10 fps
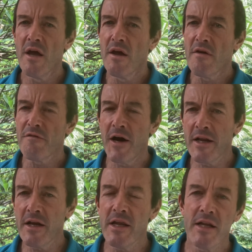
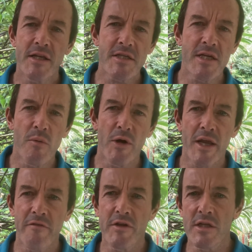Finally, let's see what
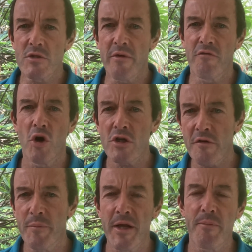evidence we've got
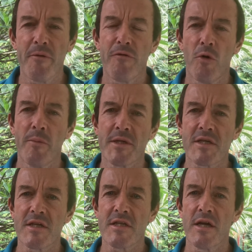of better performance
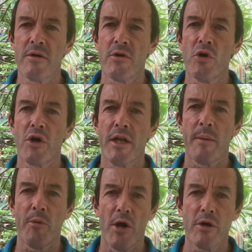this year, and look at our
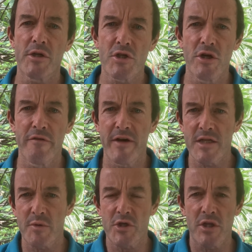broker surveys,
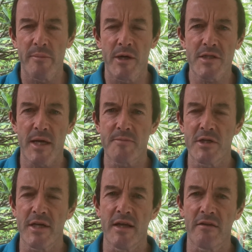which are the most
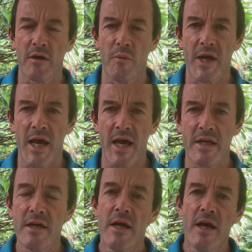up-to-date thing we
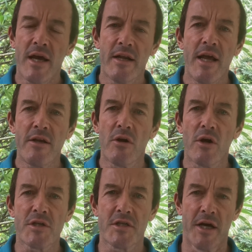had. And late
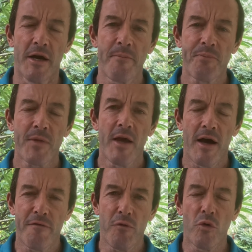last year,
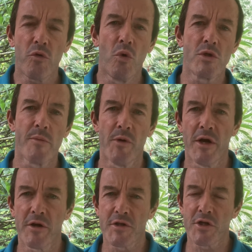our fourth quarter
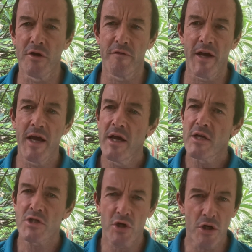broker survey
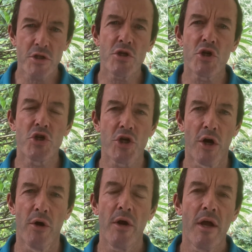started to
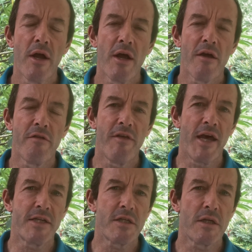show
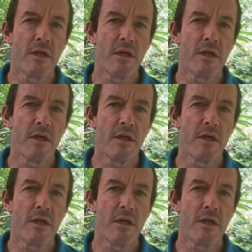that